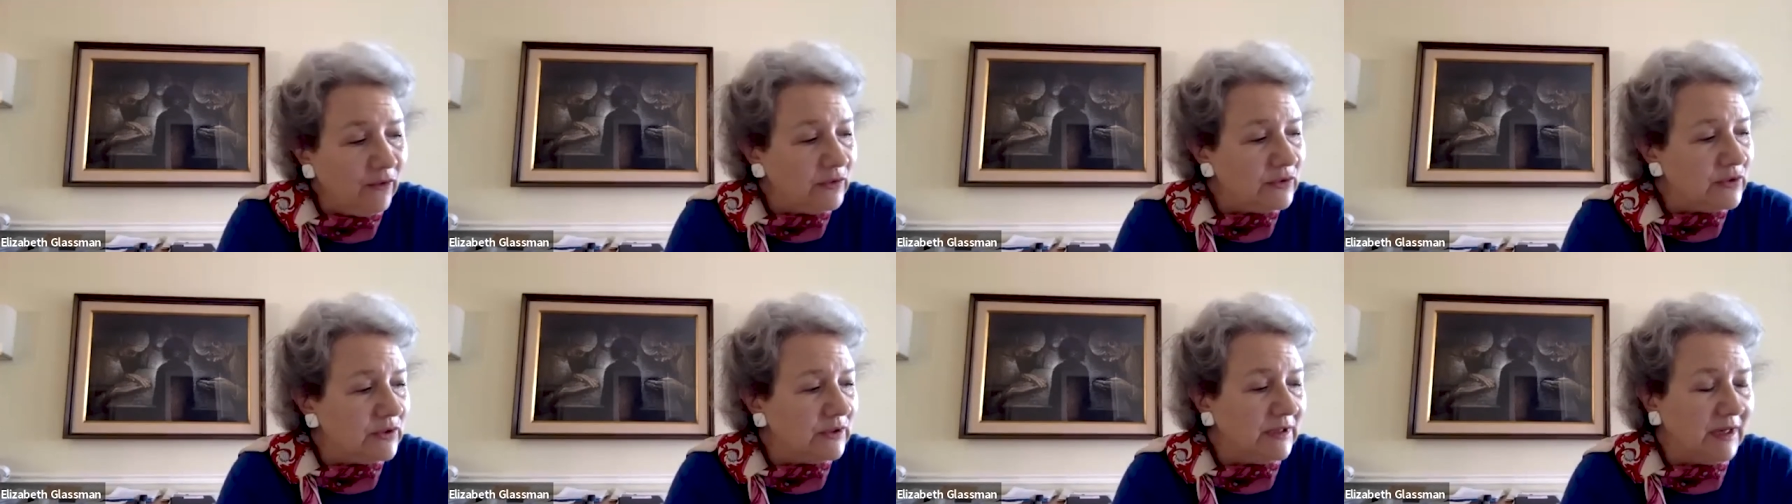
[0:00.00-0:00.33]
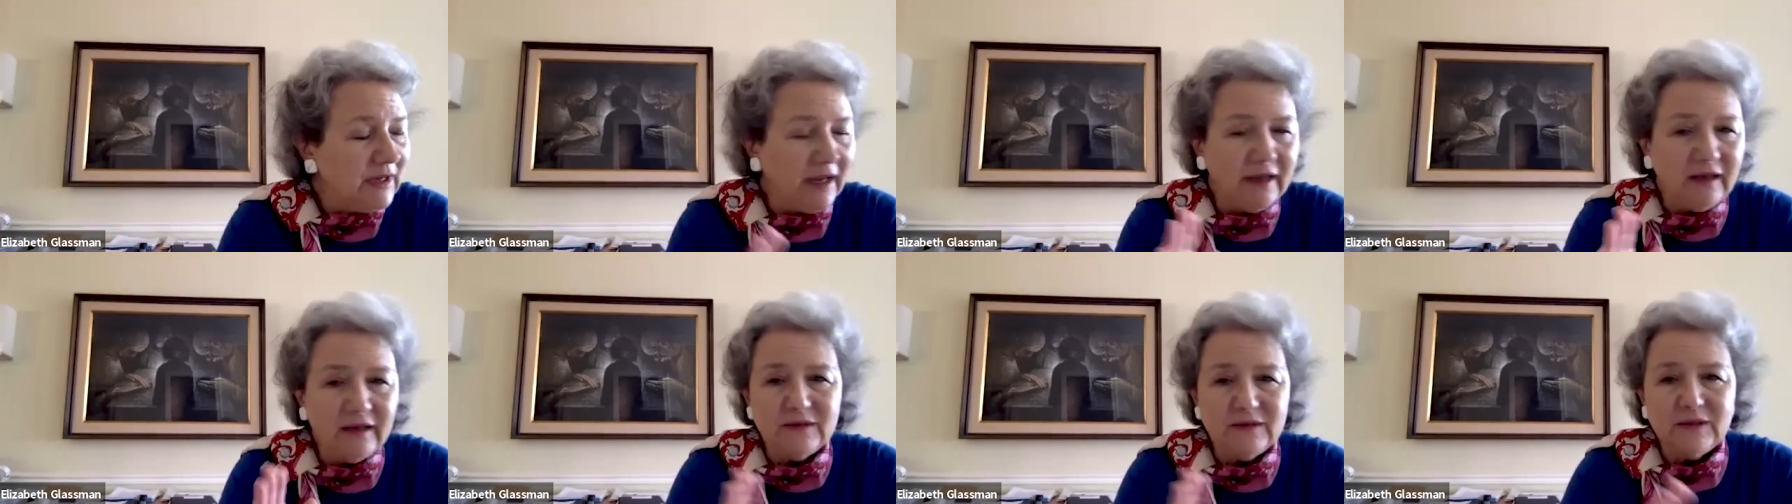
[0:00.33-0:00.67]

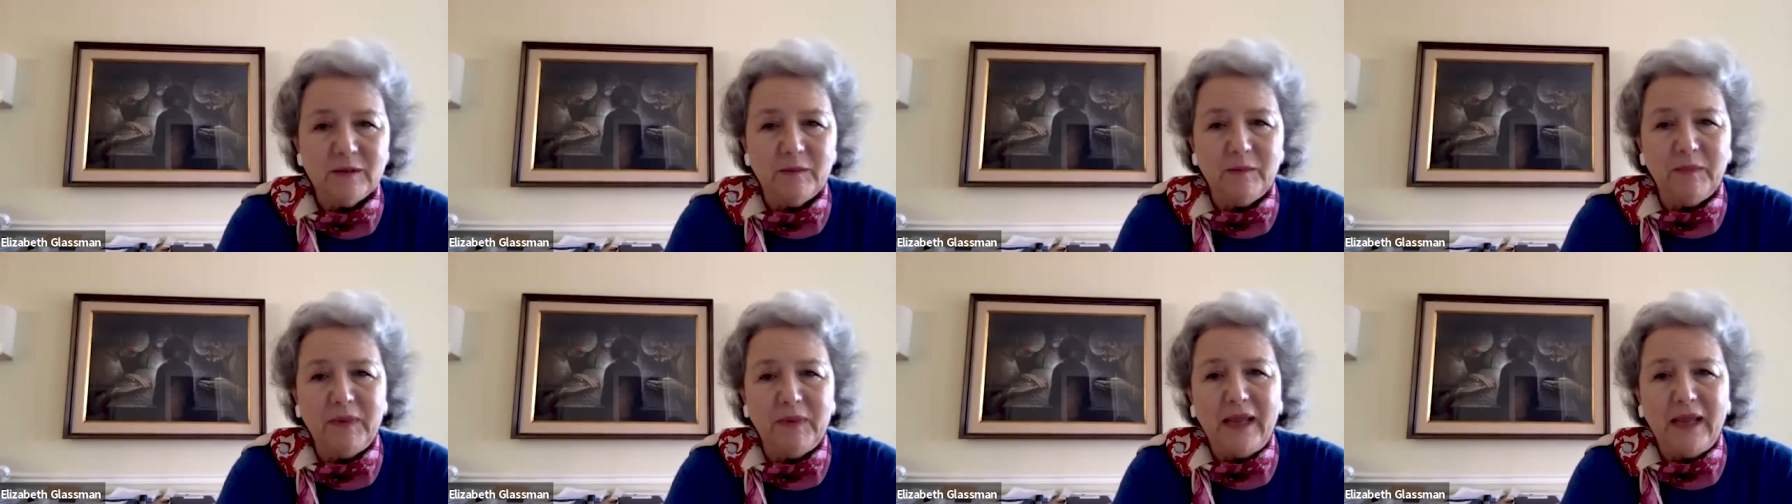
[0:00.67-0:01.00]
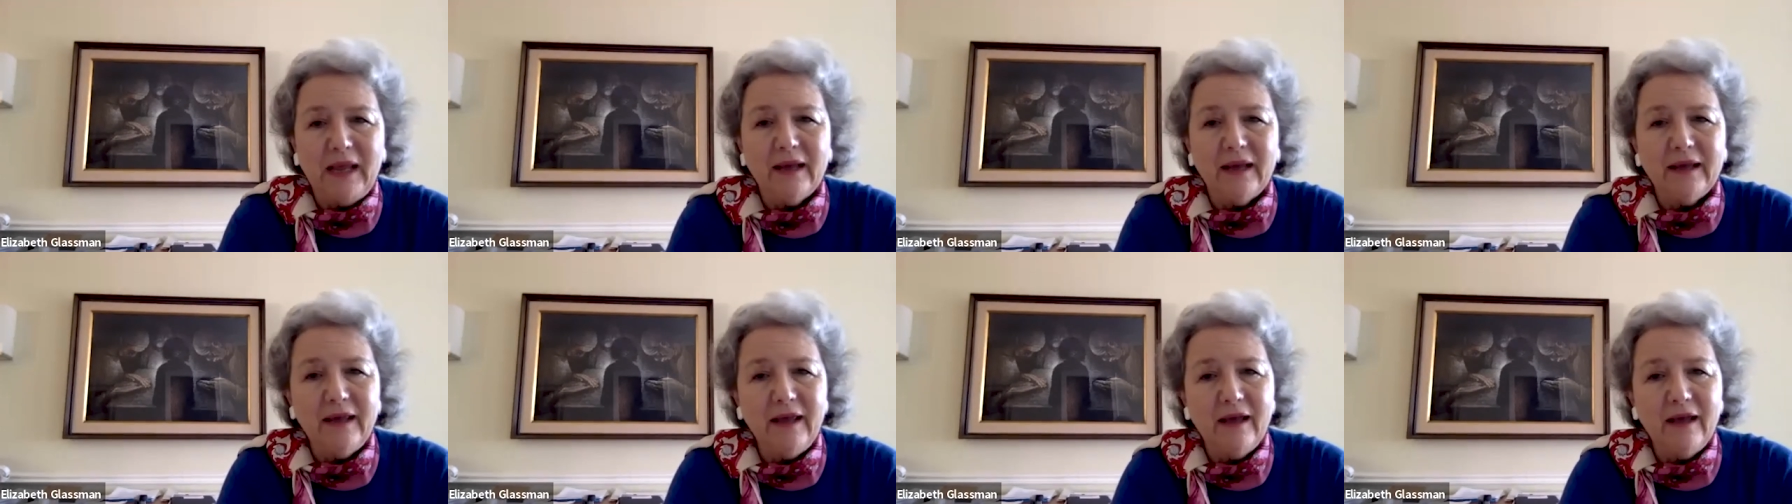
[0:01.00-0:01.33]
today is the
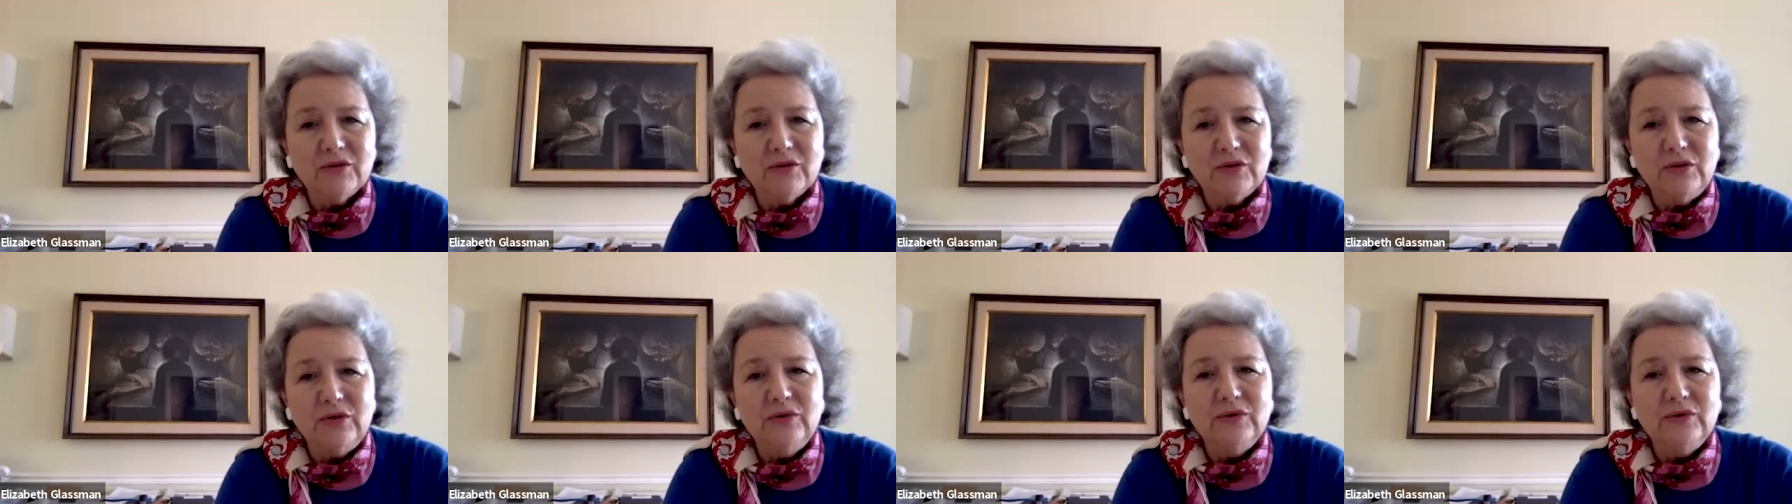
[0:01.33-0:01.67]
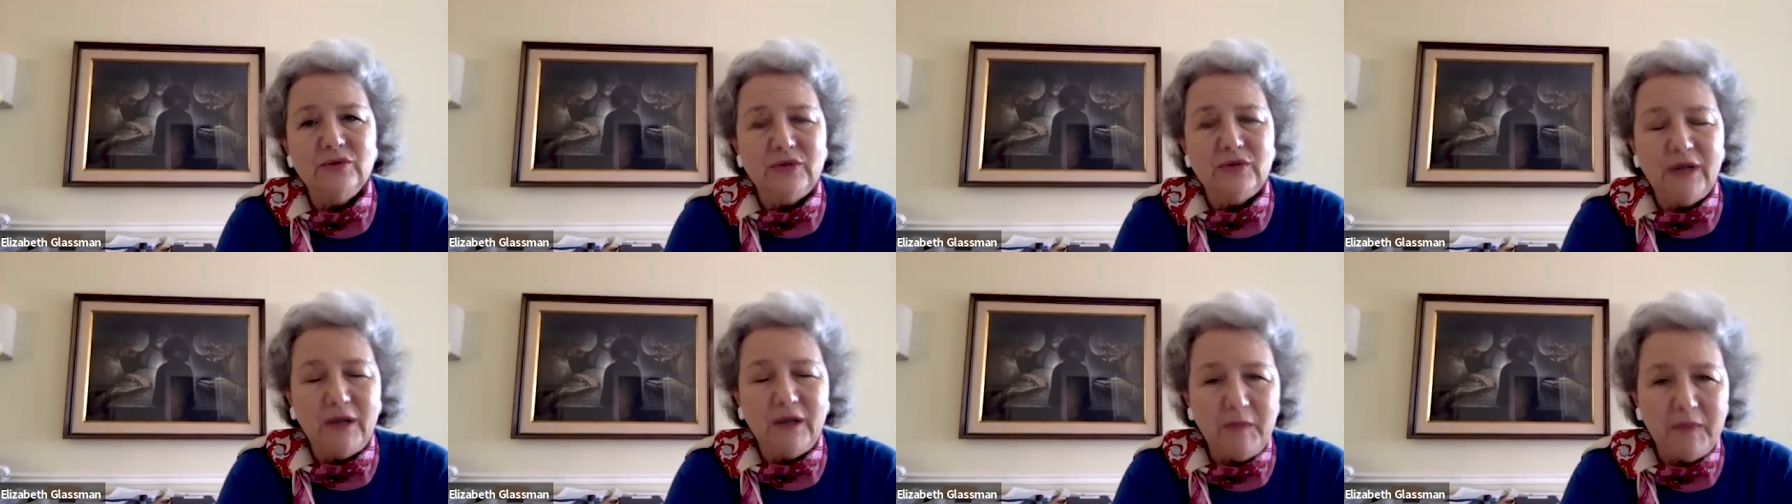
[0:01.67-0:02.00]
Blackout Tuesday,